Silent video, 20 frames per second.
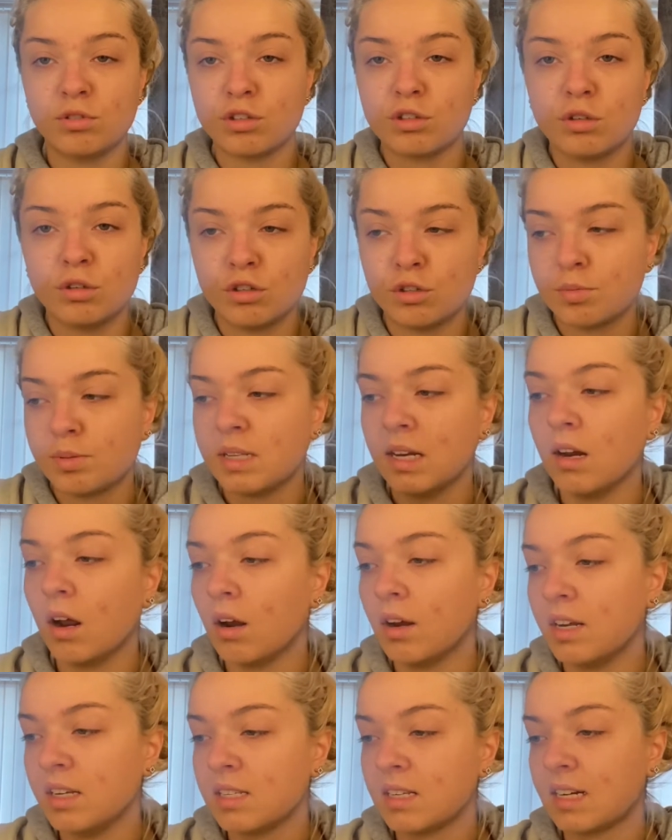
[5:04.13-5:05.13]
100%
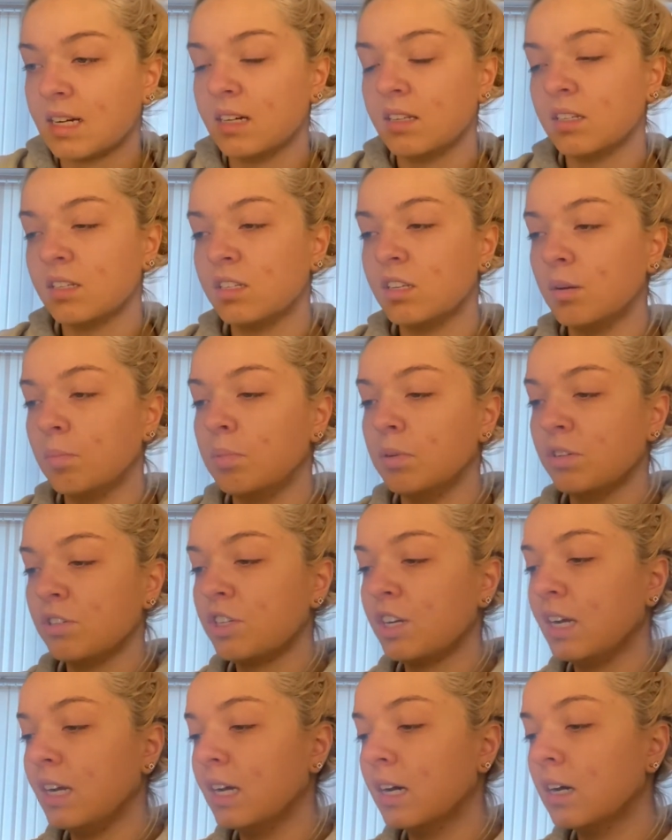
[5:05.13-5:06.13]
honest, like there's no
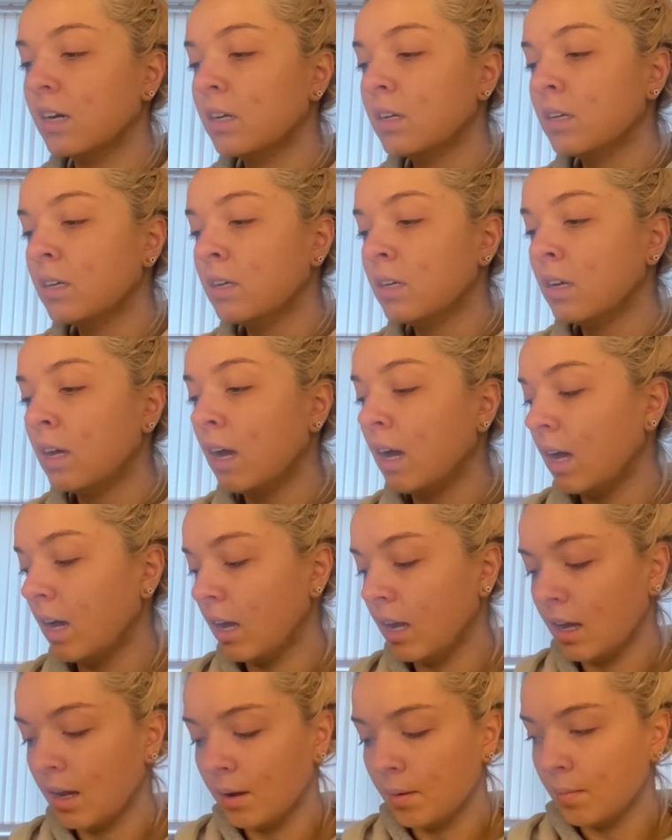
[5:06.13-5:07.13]
bullshit here.
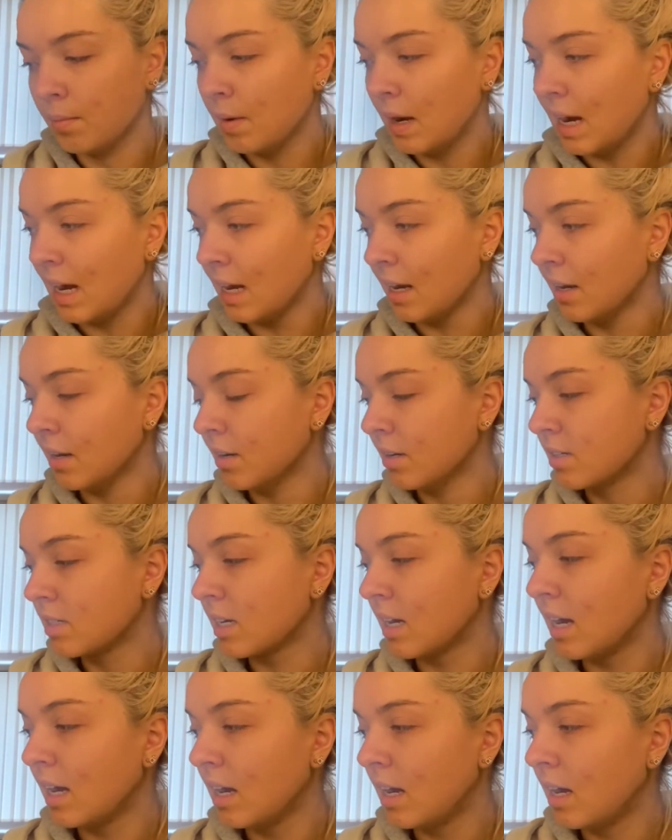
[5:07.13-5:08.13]
Um, and
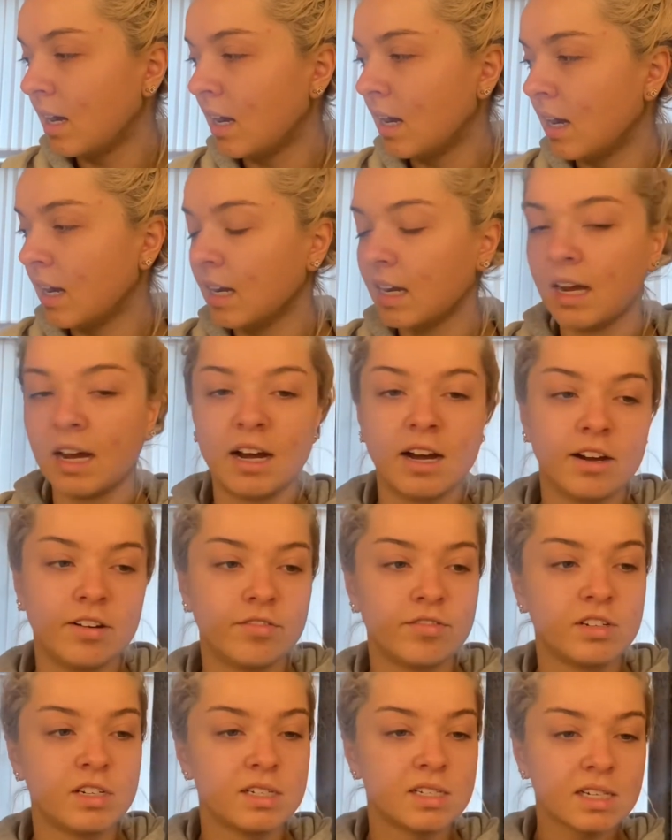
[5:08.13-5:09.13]
I
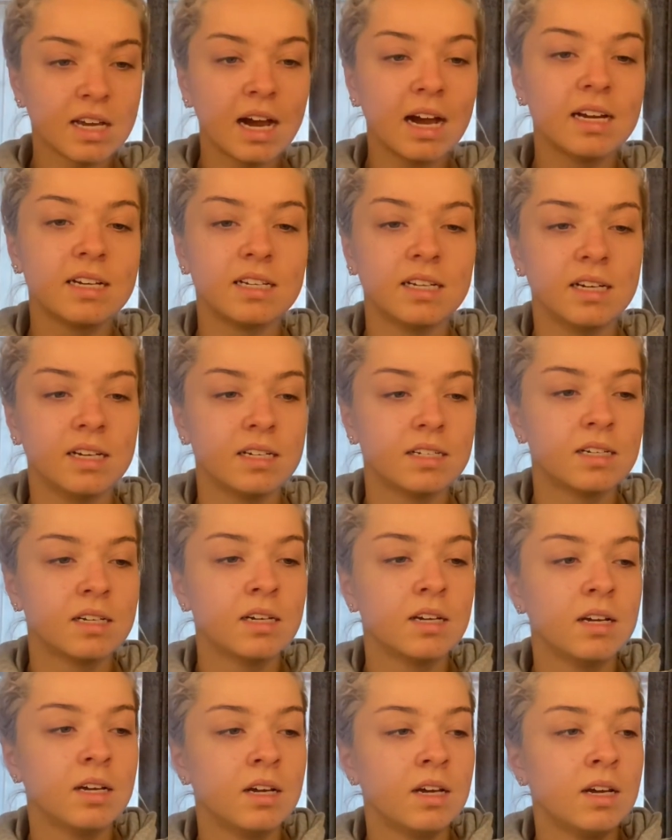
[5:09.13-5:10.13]
have decided
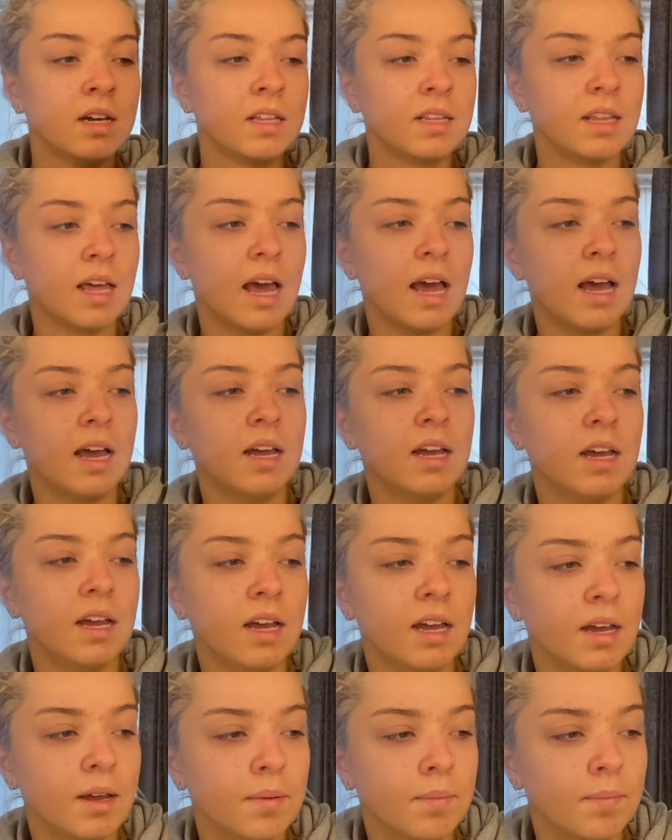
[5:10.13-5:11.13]
that
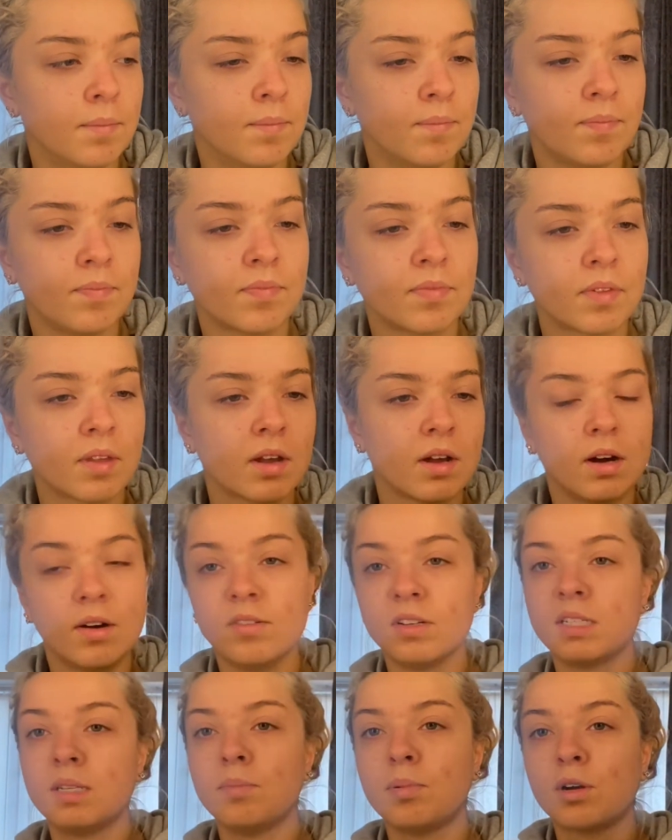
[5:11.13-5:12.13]
um,
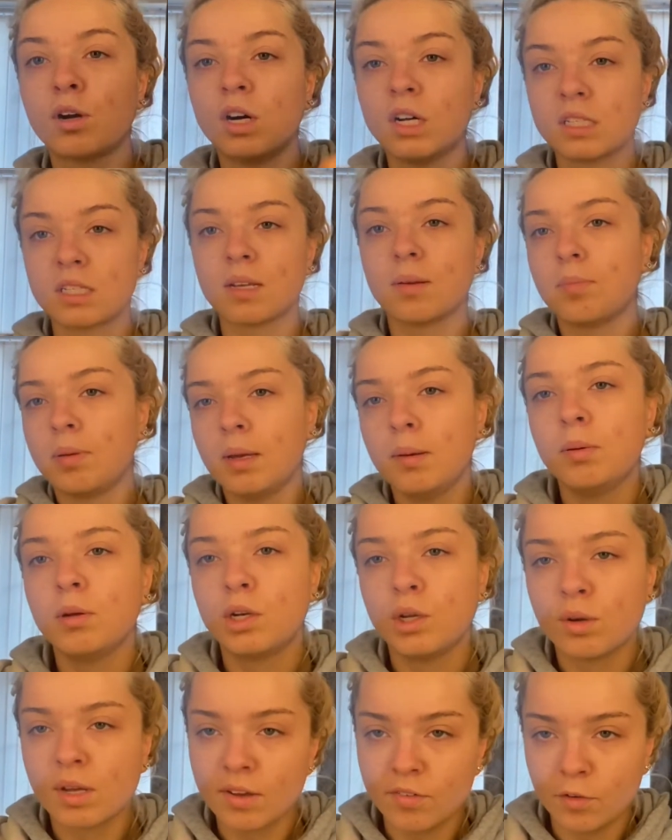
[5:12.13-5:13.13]
obviously because people
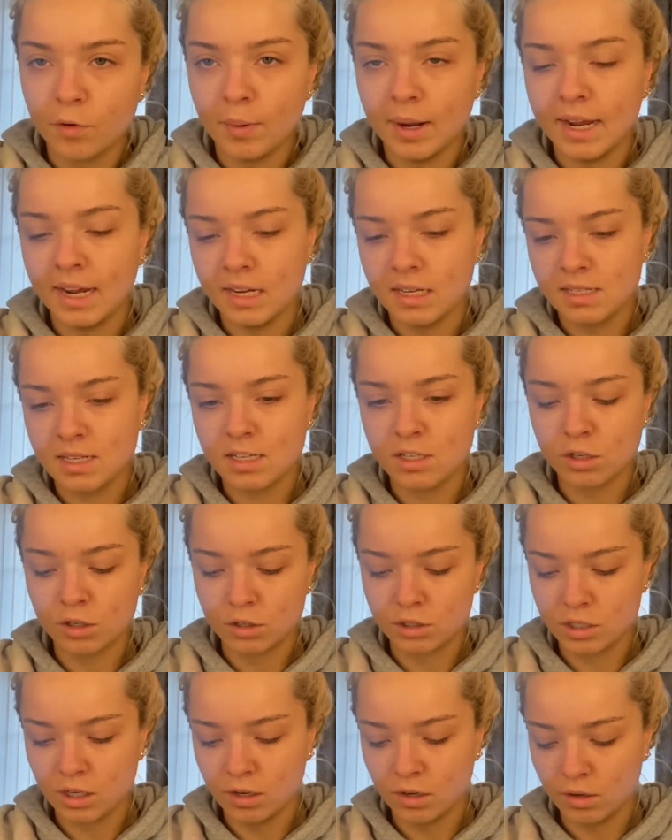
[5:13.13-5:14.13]
do giveaways it's
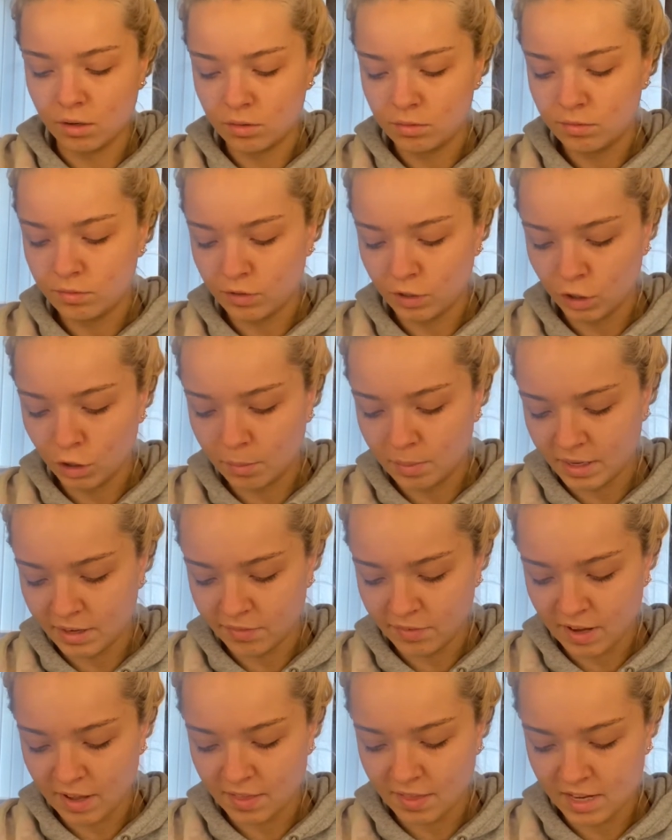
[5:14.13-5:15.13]
also for your
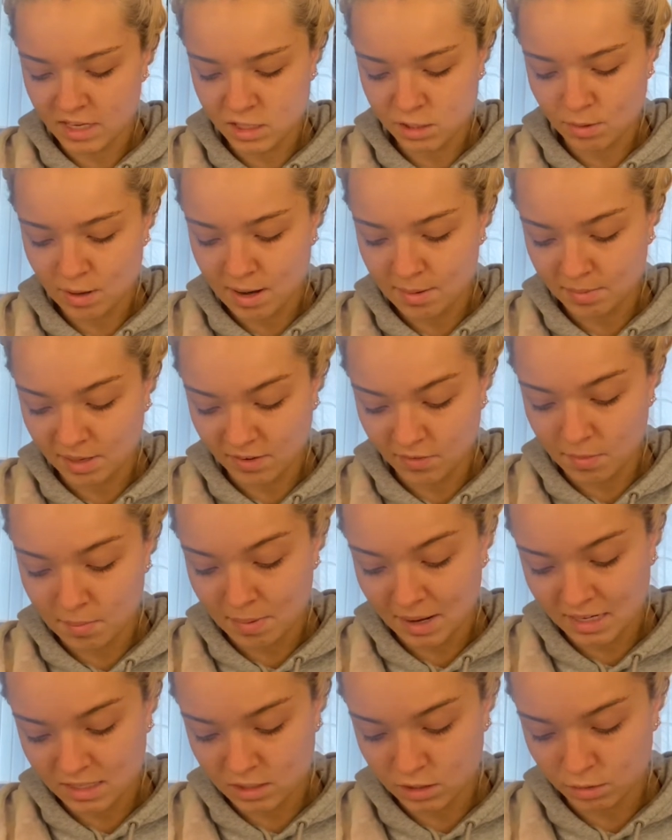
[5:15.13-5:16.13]
benefit on there so i'm giving
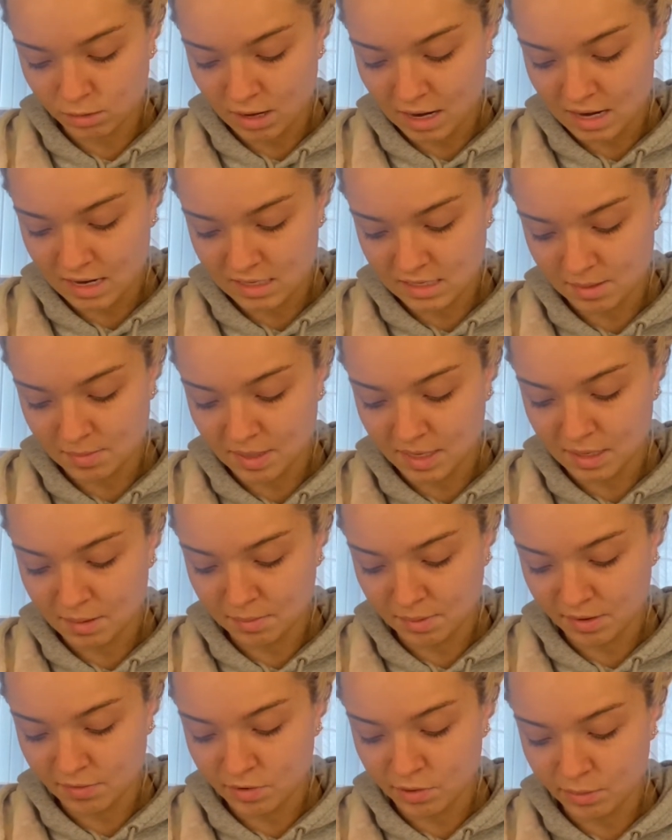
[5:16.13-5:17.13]
back to you guys i mean i'm
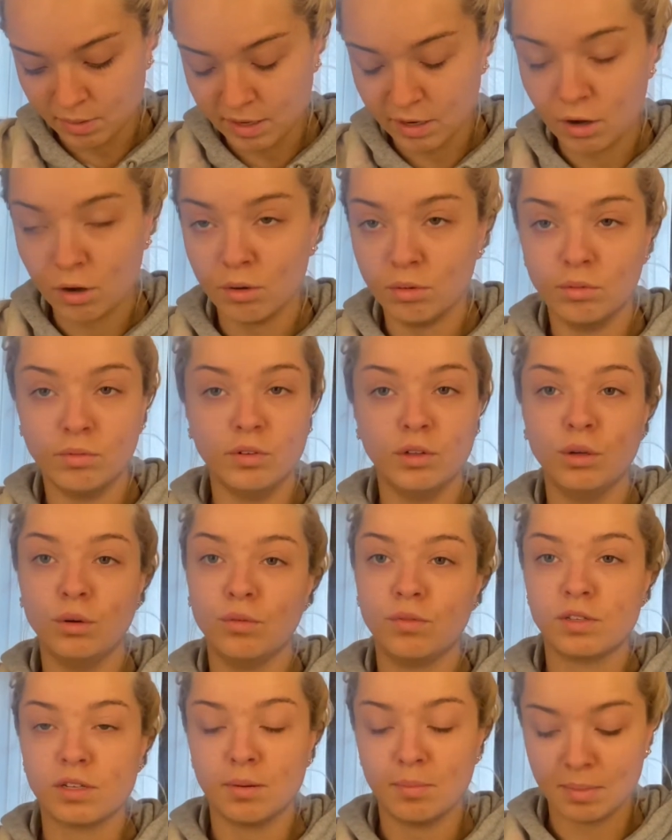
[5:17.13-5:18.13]
giving away a whole
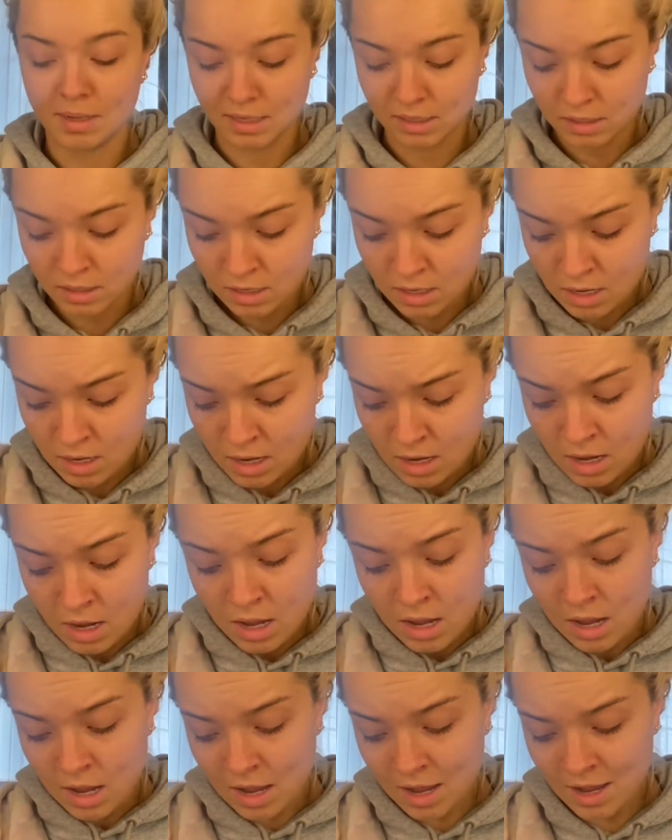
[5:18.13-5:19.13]
Louis Vuitton bag
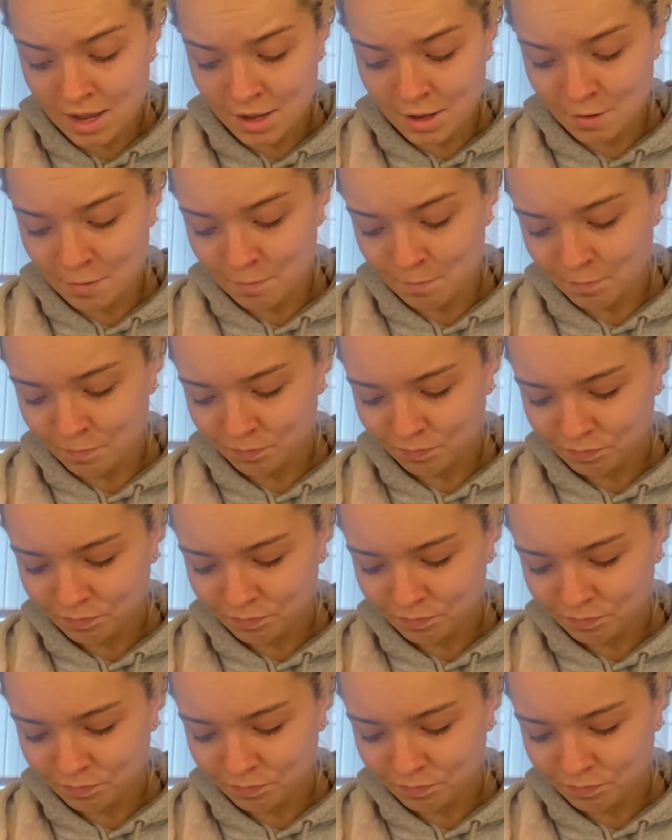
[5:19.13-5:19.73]
um